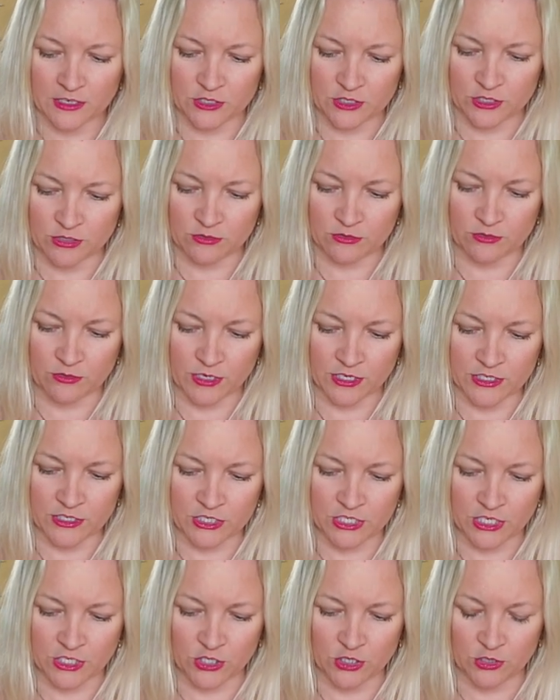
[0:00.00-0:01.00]
to
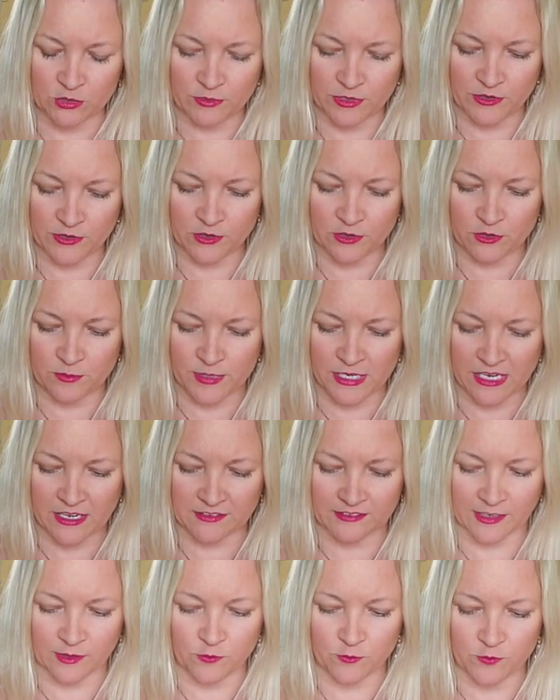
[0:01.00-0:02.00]
continue with you
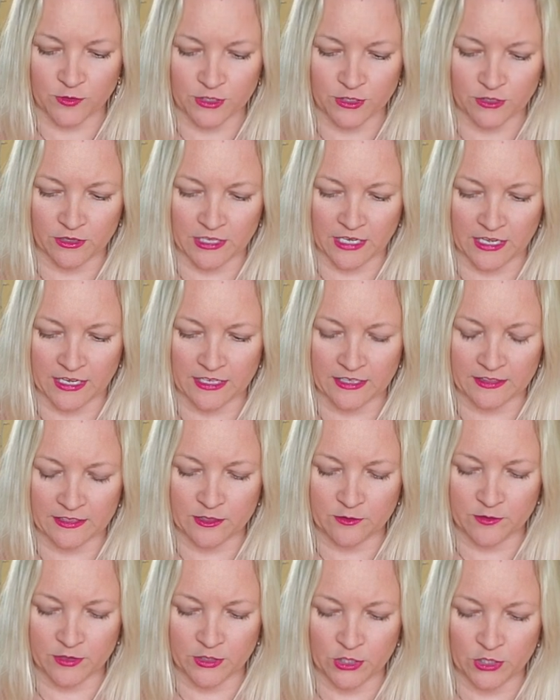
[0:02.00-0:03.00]
because I feel like
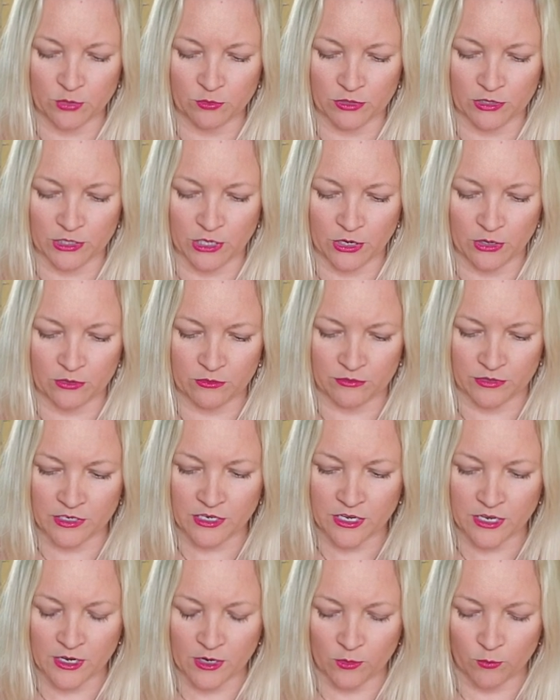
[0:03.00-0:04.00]
leaving you
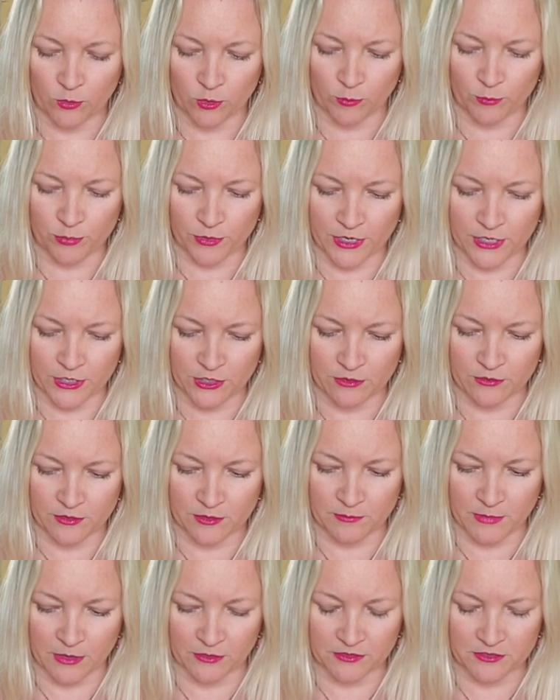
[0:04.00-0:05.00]
alone will bring you
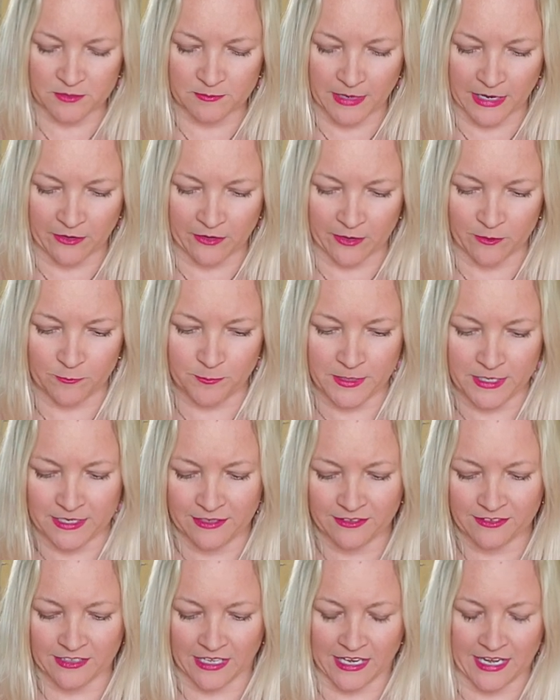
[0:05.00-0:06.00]
the most amount of
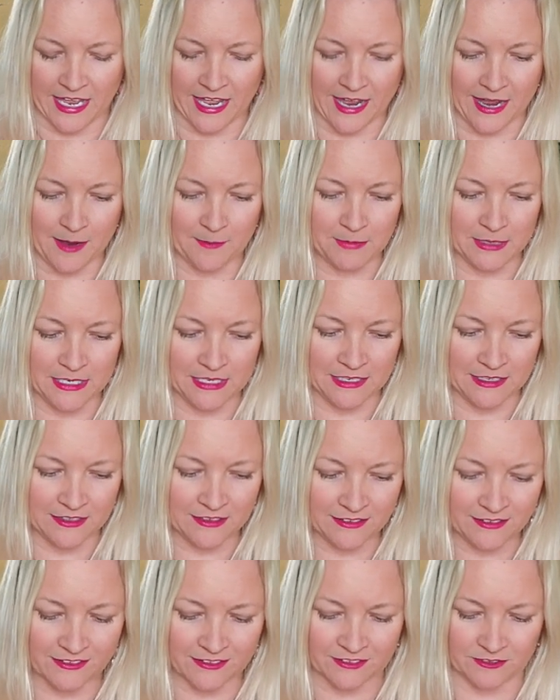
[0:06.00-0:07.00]
peace and
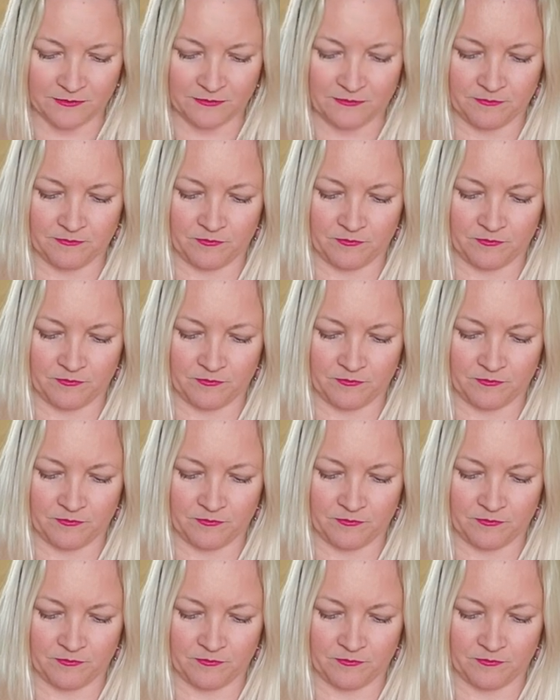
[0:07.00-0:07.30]
happiness.